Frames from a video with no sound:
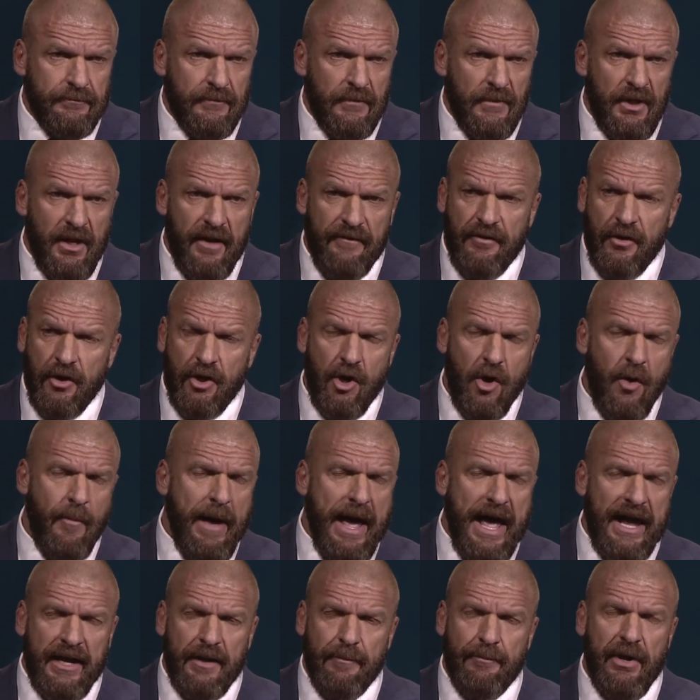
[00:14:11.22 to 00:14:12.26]
I'd love for you to go
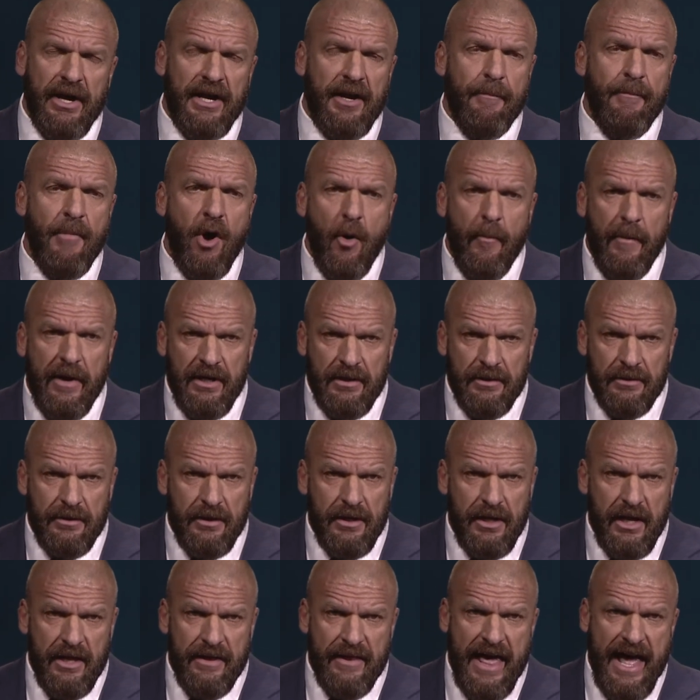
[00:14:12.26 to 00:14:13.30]
back and pick a moment
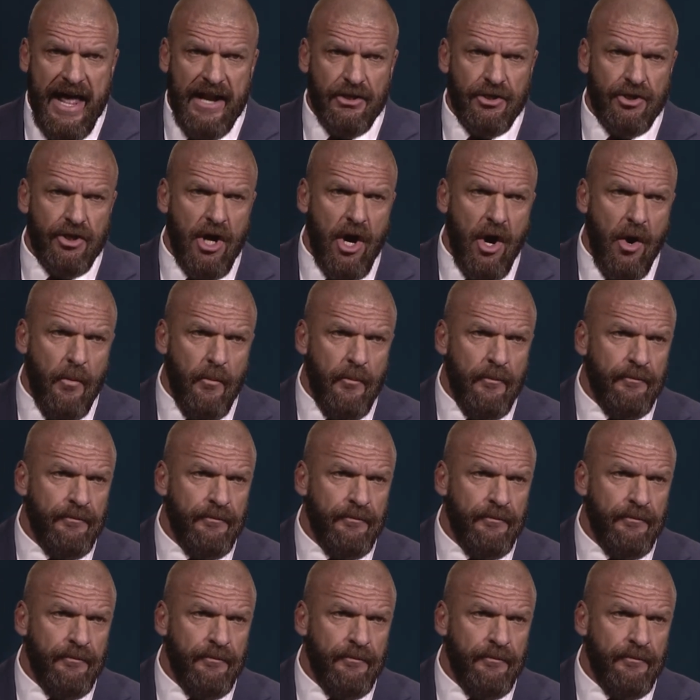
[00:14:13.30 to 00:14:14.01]
in that show.